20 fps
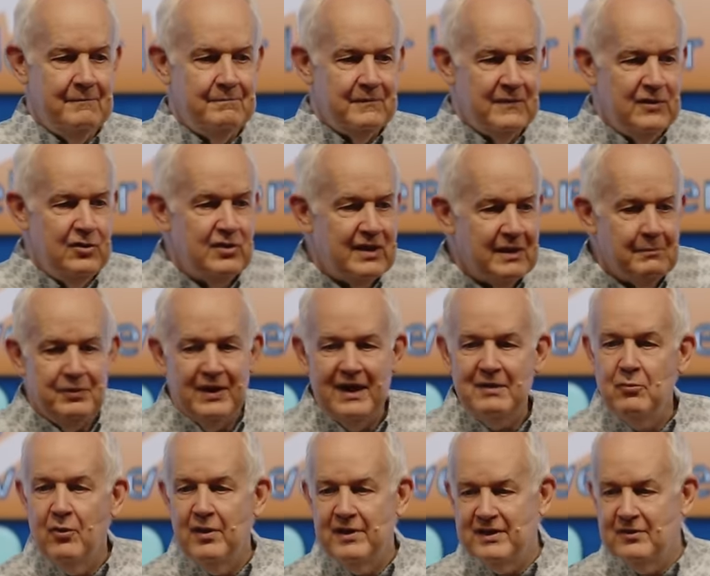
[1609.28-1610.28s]
You can play
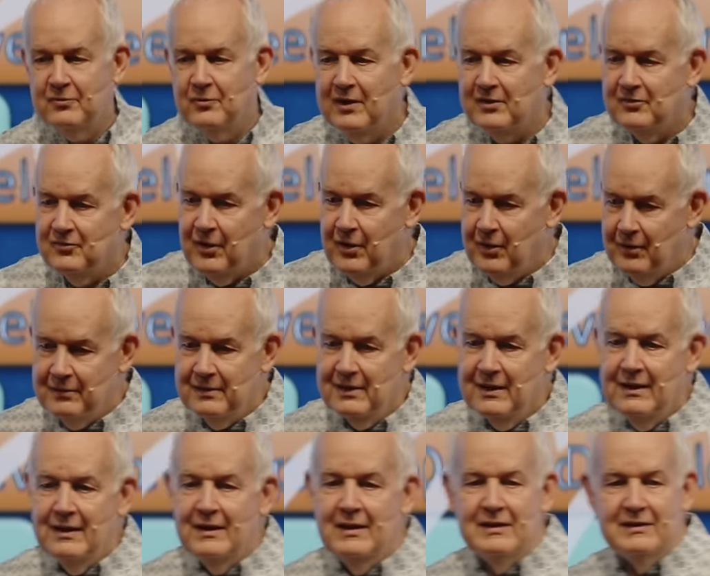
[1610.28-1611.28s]
more than one role.
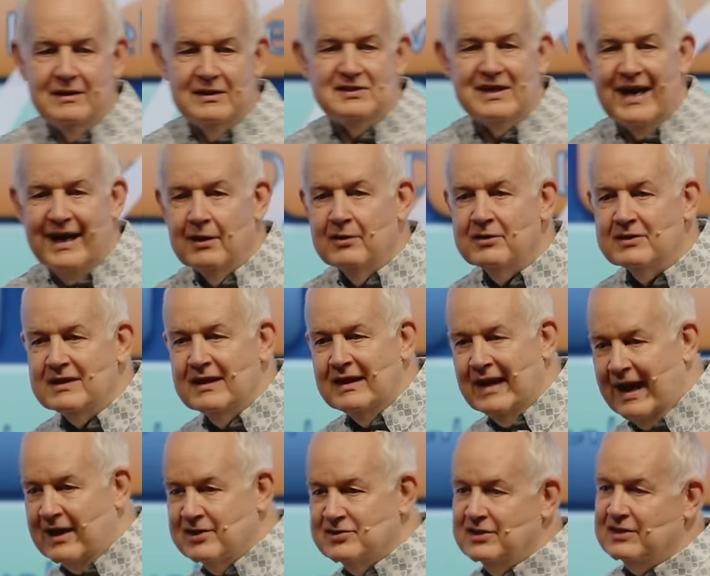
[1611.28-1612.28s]
The title
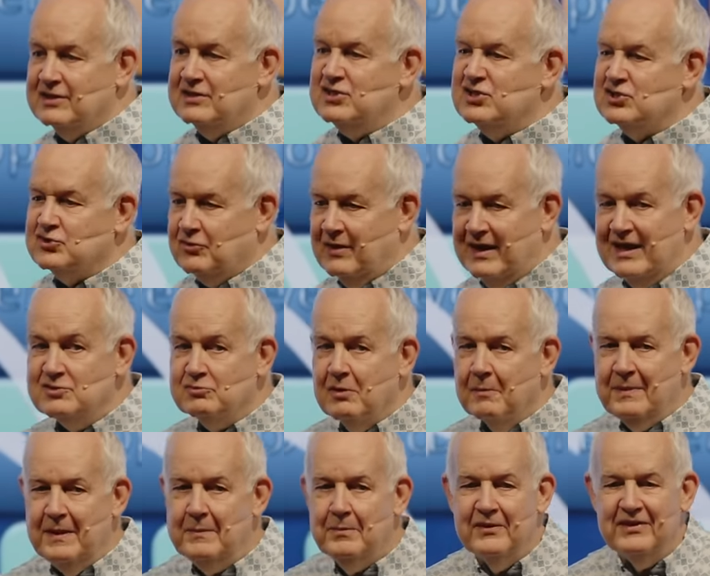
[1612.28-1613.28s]
actually constrains what
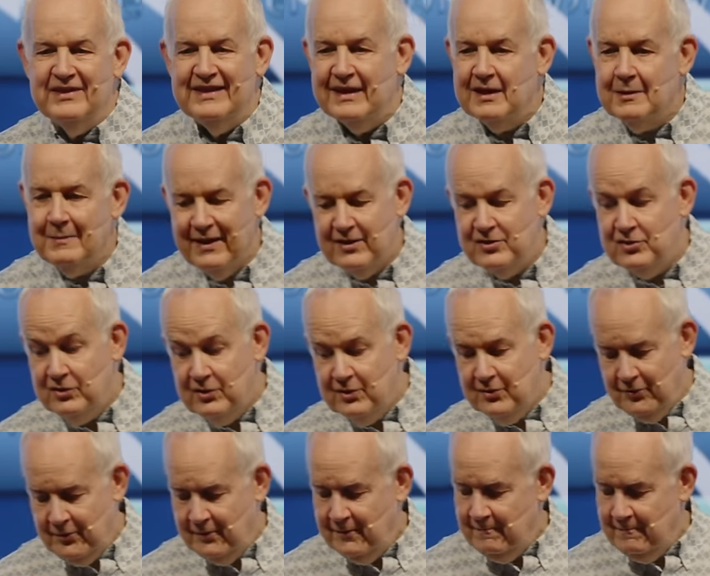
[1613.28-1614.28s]
people think about you.